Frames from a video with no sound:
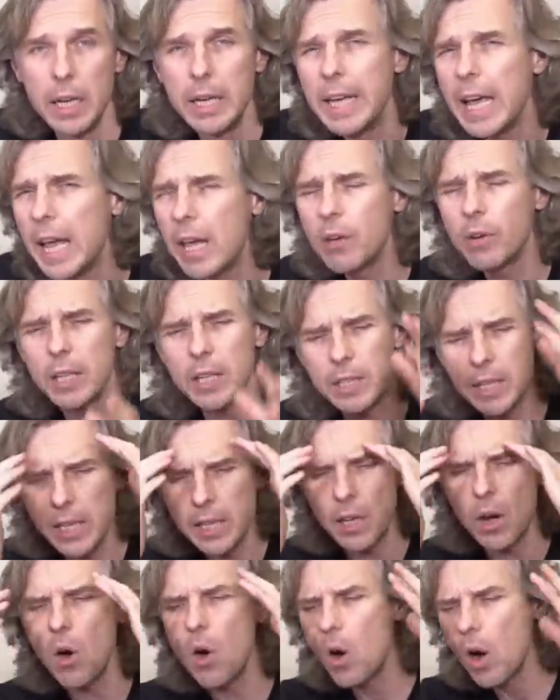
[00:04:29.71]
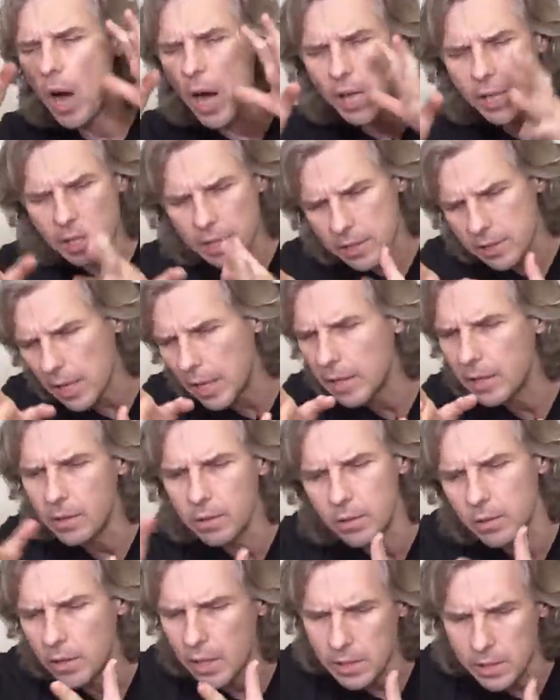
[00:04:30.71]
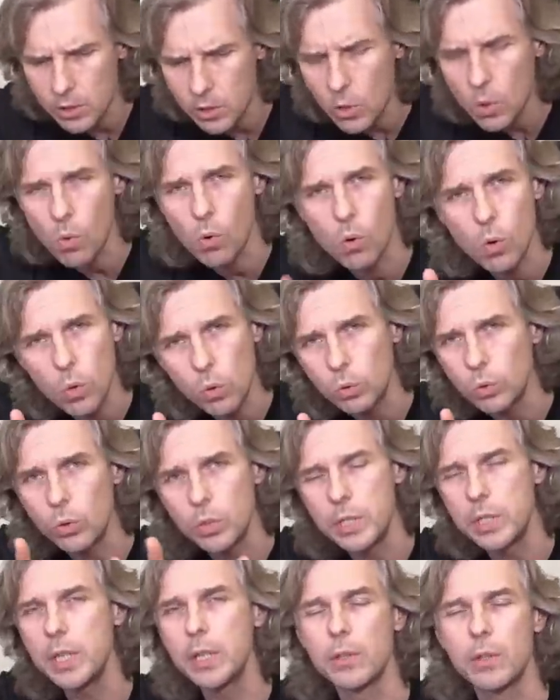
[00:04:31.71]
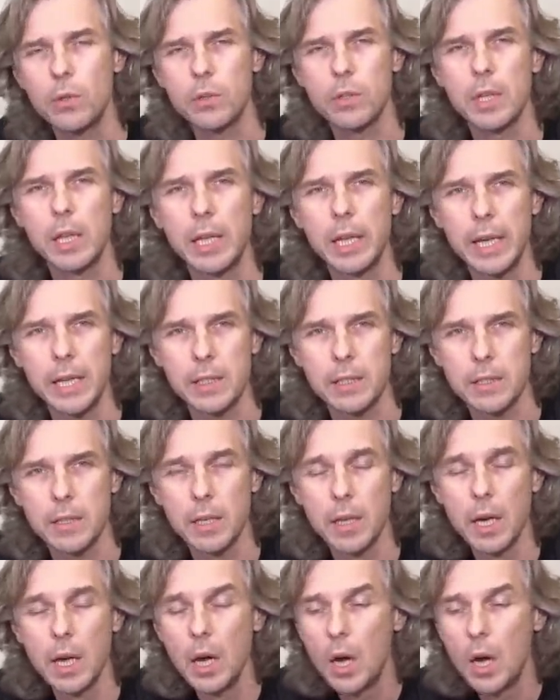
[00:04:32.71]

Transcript: Yeah, you can tell, oh, Alex, it's so cool to see through the lens.